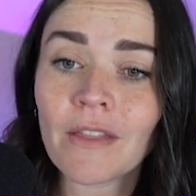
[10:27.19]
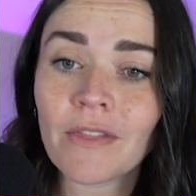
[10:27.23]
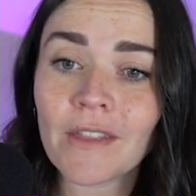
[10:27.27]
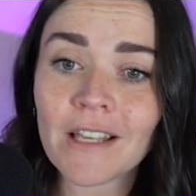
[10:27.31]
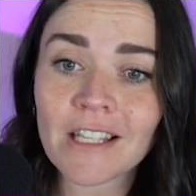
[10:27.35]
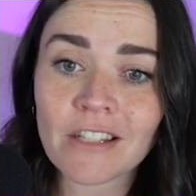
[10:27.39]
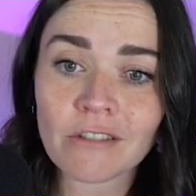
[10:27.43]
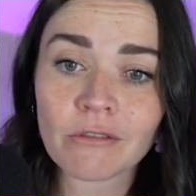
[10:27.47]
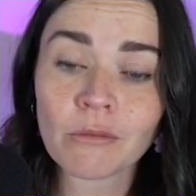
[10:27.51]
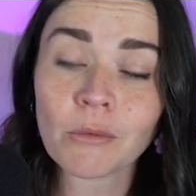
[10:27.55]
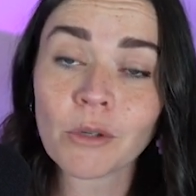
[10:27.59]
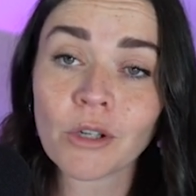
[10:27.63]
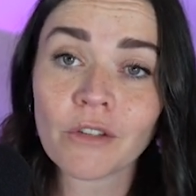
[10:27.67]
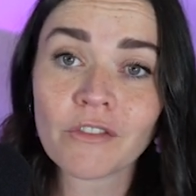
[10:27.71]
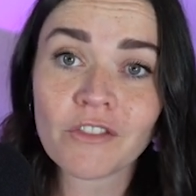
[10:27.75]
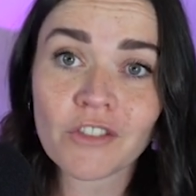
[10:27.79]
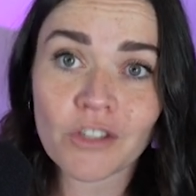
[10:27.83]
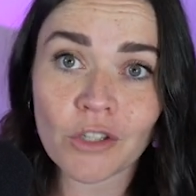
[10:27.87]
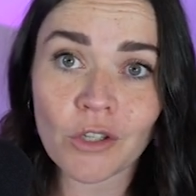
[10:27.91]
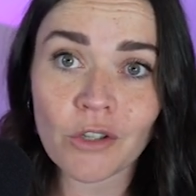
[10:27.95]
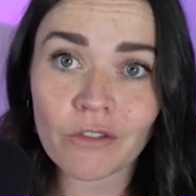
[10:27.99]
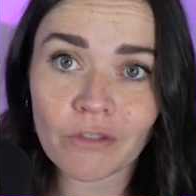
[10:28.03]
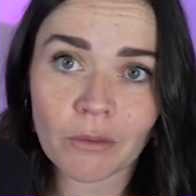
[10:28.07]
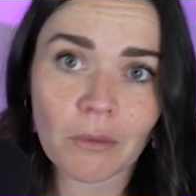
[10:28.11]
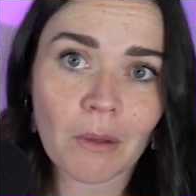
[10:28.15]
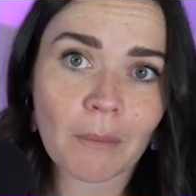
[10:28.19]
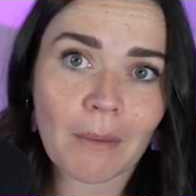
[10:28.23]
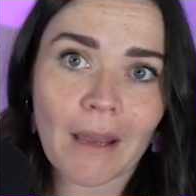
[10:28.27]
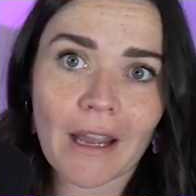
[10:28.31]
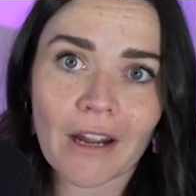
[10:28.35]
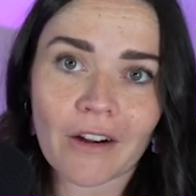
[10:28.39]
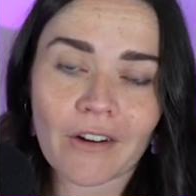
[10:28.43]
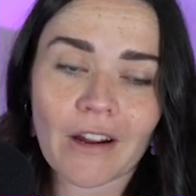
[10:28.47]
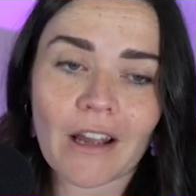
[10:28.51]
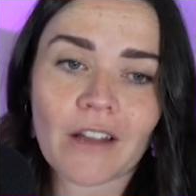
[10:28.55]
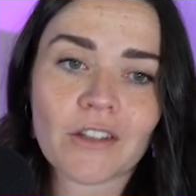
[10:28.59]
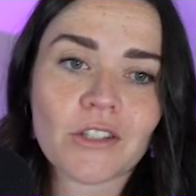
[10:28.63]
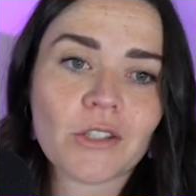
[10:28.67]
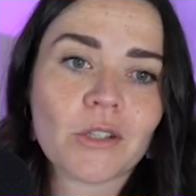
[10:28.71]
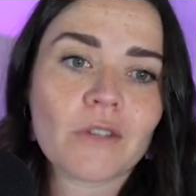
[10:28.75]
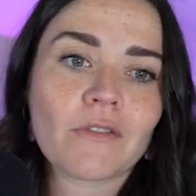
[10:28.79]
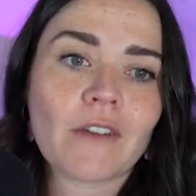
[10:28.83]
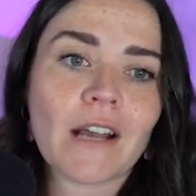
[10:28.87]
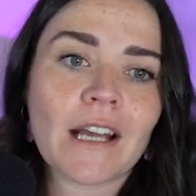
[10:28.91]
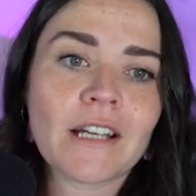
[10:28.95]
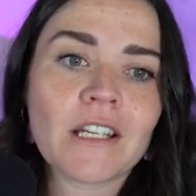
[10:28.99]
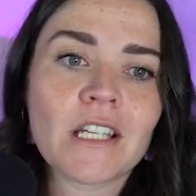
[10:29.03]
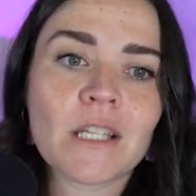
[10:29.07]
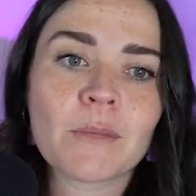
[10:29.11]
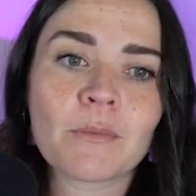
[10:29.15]
This removes you from the background. So if
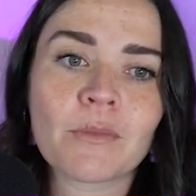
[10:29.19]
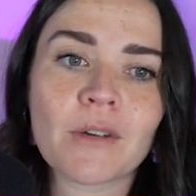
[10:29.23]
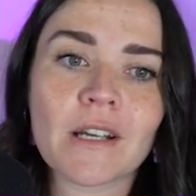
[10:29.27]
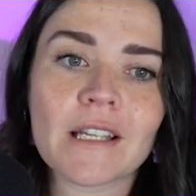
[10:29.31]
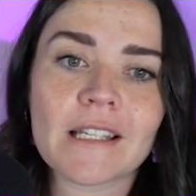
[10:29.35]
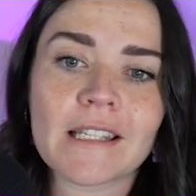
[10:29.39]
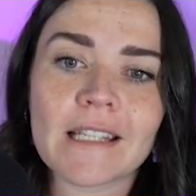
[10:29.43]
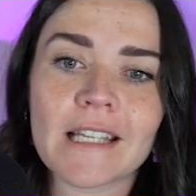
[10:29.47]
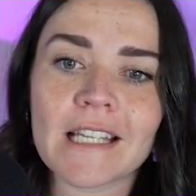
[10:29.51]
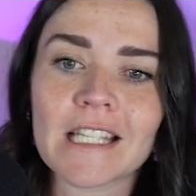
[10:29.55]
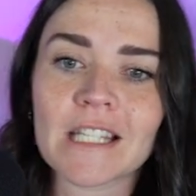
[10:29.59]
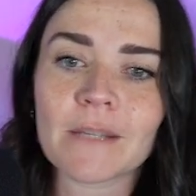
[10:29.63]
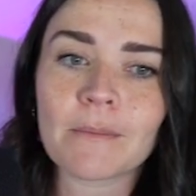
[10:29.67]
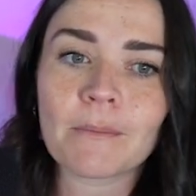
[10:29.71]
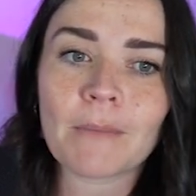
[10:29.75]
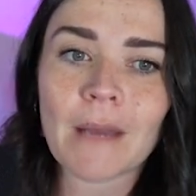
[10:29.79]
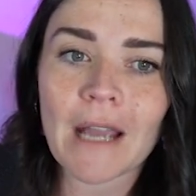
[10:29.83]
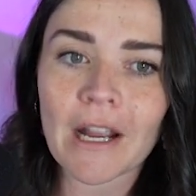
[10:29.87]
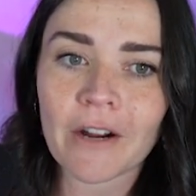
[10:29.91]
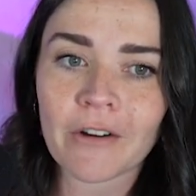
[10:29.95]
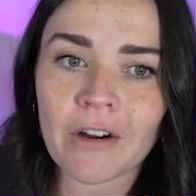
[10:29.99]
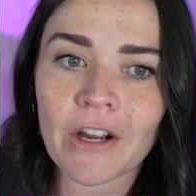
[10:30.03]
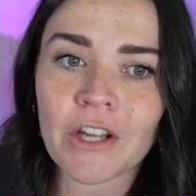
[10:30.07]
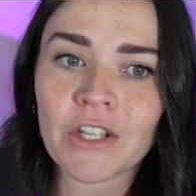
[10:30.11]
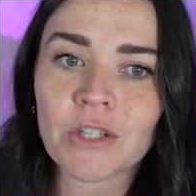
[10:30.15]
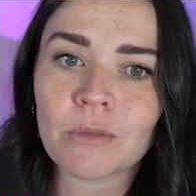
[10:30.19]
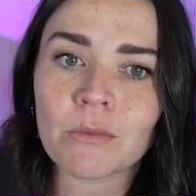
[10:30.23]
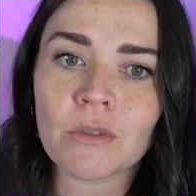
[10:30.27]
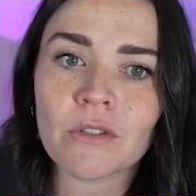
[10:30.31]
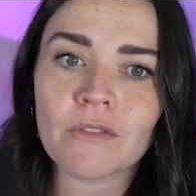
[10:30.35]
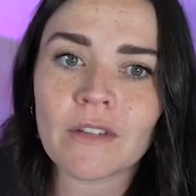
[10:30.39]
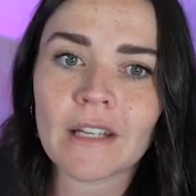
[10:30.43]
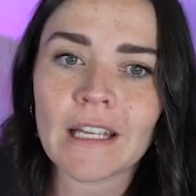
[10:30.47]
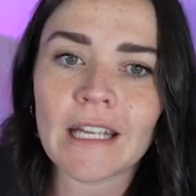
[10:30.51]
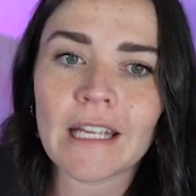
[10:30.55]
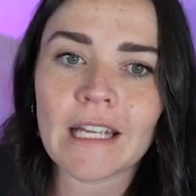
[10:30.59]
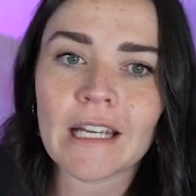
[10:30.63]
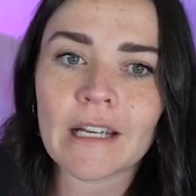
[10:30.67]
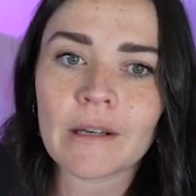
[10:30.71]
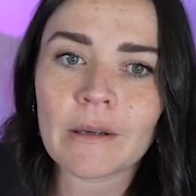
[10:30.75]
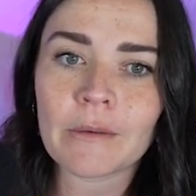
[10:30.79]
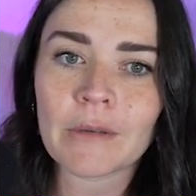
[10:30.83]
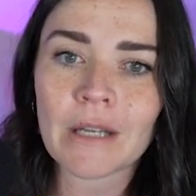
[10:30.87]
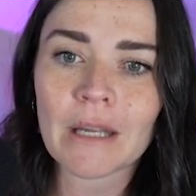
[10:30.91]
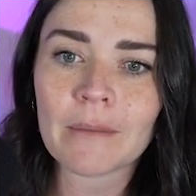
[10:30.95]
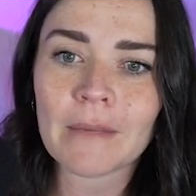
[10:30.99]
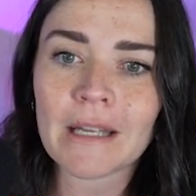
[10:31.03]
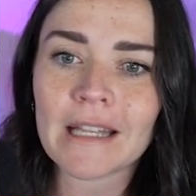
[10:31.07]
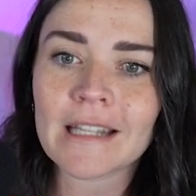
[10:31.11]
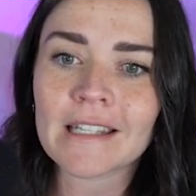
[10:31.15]
I just press this background remover here
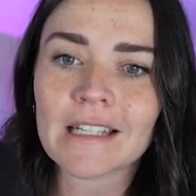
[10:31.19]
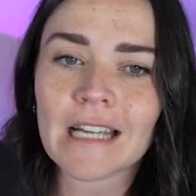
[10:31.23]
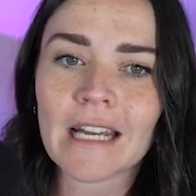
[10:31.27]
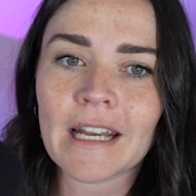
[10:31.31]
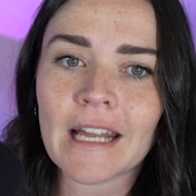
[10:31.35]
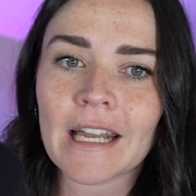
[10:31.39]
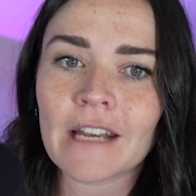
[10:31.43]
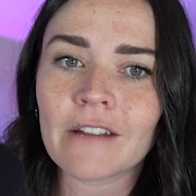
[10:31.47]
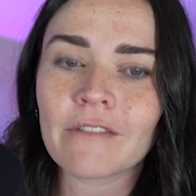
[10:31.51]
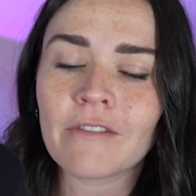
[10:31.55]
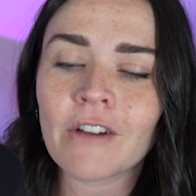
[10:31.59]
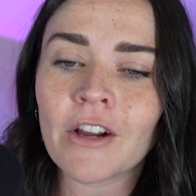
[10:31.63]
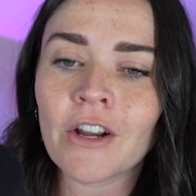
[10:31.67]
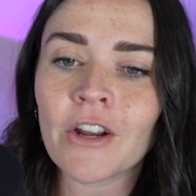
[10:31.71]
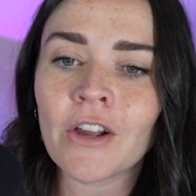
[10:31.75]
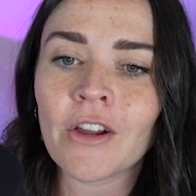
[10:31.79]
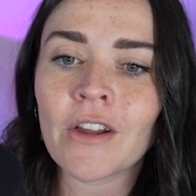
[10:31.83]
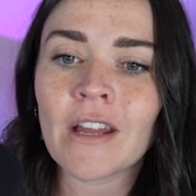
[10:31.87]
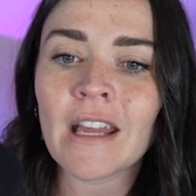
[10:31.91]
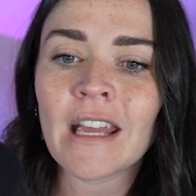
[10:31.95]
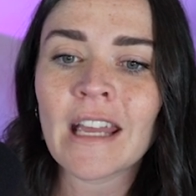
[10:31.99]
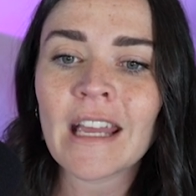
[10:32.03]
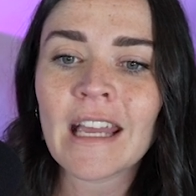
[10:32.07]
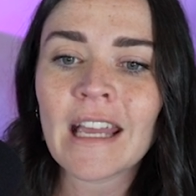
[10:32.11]
when I'm inside edit photo,